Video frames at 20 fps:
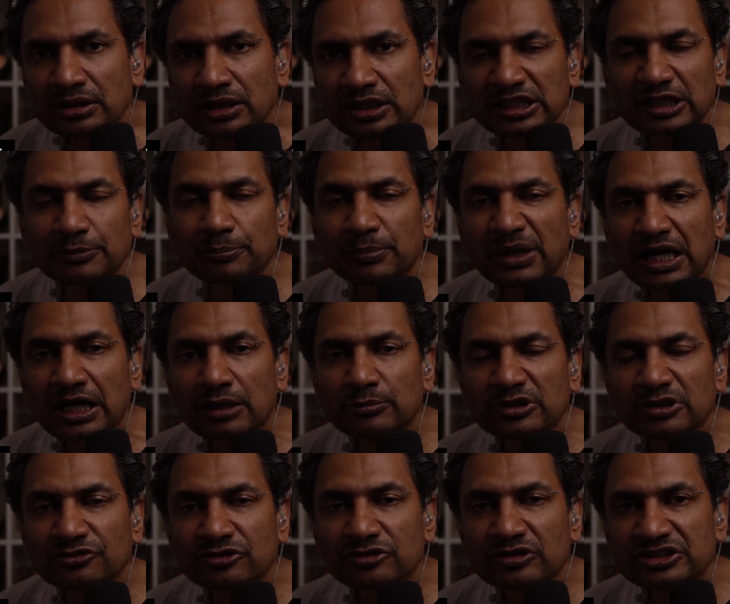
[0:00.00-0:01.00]
a
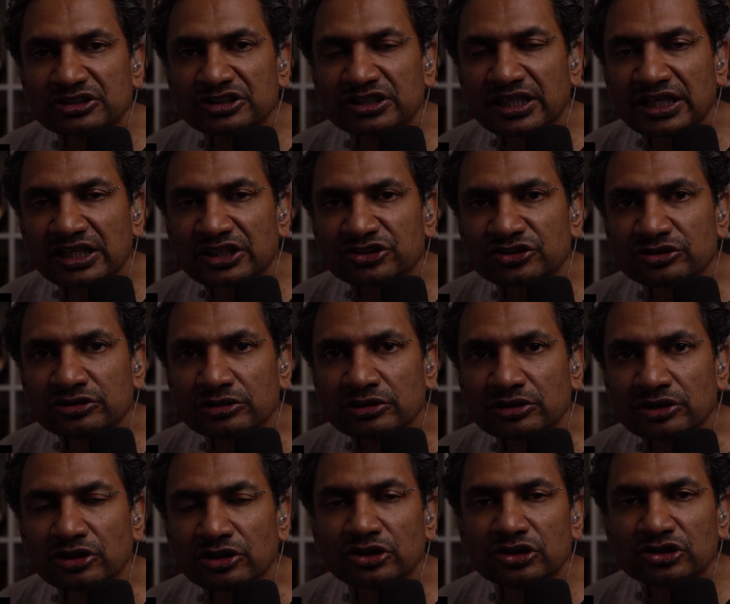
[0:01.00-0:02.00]
Department for Education
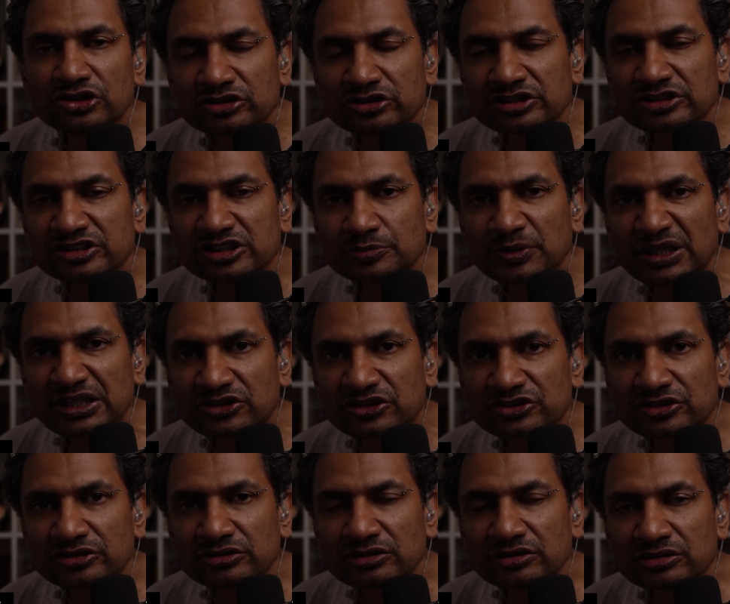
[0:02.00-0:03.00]
urgent
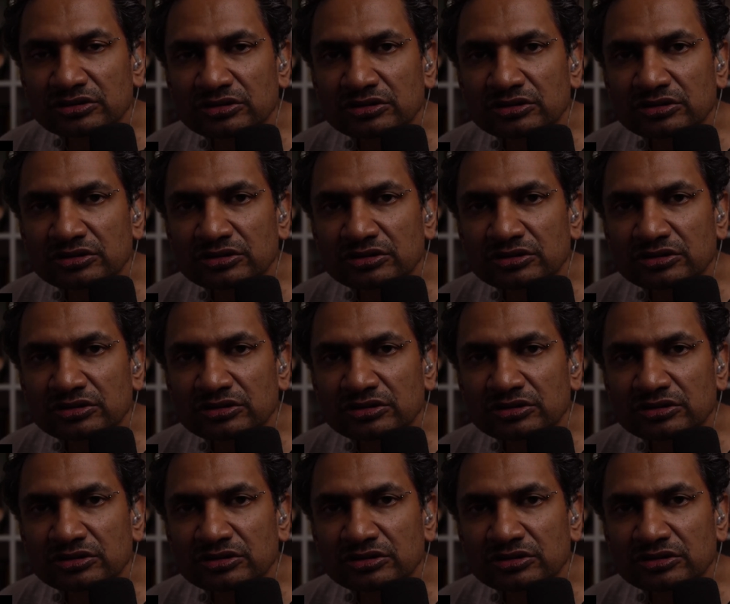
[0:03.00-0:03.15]
inspection,